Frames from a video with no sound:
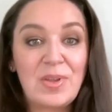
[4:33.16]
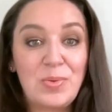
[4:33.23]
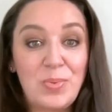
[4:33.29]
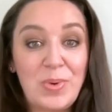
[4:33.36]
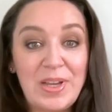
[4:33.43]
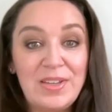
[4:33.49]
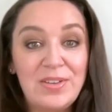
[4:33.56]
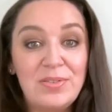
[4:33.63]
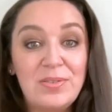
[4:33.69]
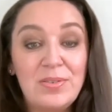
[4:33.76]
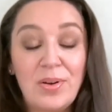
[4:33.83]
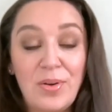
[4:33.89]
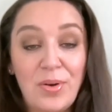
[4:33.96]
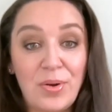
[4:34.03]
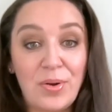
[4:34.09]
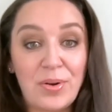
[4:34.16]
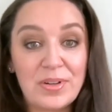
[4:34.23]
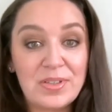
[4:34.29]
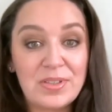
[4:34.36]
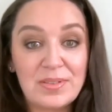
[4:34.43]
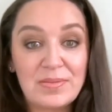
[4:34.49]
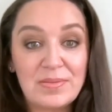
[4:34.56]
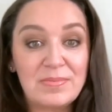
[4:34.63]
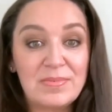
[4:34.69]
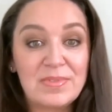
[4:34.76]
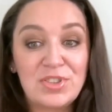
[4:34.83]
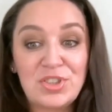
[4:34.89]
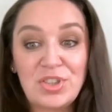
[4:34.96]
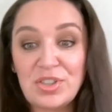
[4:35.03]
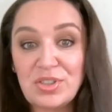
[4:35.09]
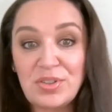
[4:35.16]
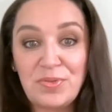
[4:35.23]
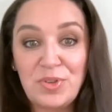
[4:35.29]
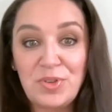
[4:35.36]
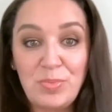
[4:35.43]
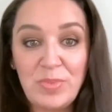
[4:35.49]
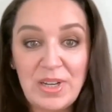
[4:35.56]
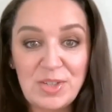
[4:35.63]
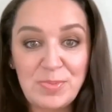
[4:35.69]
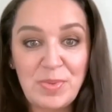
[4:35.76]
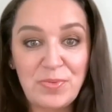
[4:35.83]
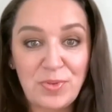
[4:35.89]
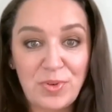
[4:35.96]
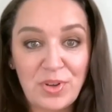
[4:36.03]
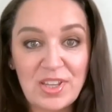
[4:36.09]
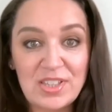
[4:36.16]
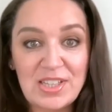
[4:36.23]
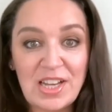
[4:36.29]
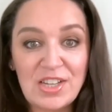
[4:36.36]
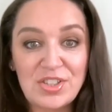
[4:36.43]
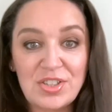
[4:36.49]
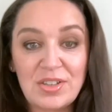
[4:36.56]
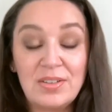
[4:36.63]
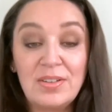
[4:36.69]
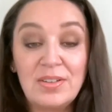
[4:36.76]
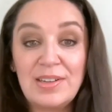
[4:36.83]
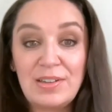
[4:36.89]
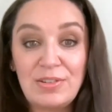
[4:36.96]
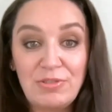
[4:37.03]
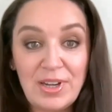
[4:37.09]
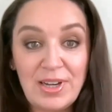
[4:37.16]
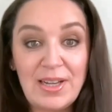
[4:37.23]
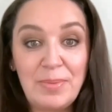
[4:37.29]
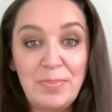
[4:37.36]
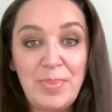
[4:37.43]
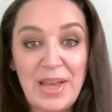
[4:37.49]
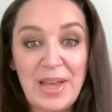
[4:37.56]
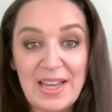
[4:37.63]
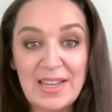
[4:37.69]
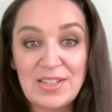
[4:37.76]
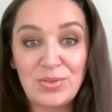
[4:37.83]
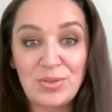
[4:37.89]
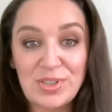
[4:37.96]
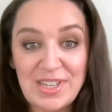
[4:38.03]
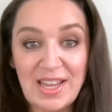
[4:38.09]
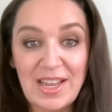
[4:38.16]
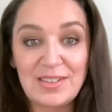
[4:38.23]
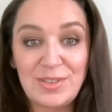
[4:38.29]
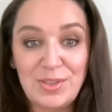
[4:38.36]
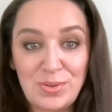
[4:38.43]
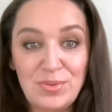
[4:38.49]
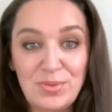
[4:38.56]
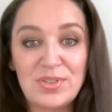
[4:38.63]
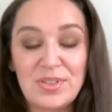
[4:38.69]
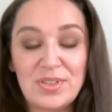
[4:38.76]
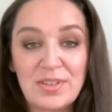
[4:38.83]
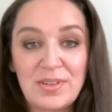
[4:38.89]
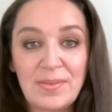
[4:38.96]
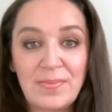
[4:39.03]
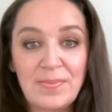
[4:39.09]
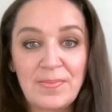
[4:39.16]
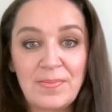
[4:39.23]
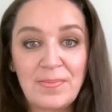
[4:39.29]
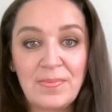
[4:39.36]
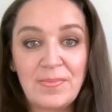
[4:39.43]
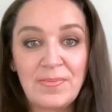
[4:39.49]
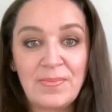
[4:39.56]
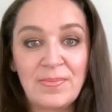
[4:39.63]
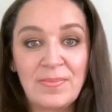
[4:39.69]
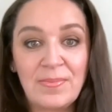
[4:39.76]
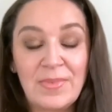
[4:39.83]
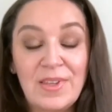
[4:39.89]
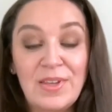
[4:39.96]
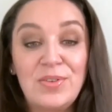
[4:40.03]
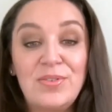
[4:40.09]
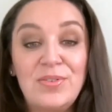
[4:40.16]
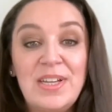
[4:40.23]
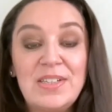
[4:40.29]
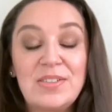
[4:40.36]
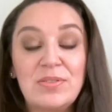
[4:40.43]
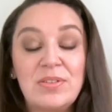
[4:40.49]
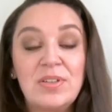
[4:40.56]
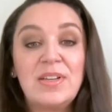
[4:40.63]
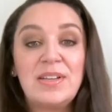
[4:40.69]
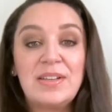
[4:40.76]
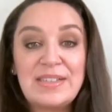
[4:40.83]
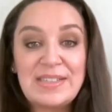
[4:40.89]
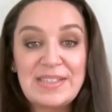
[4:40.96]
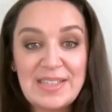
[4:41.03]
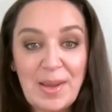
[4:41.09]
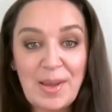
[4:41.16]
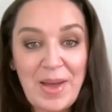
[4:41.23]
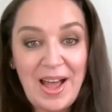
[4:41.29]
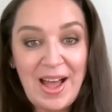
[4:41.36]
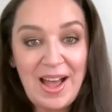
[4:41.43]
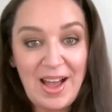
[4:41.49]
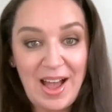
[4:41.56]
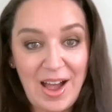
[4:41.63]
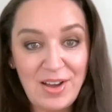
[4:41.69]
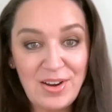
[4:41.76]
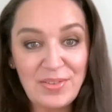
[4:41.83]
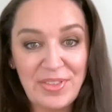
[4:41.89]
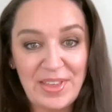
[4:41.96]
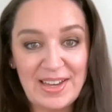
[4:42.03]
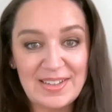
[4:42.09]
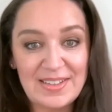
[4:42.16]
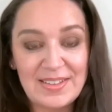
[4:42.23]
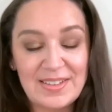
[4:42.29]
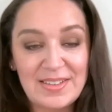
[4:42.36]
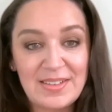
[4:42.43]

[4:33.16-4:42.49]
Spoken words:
when you heard just a few minutes before the session really bad or sad news. You need to step out of that.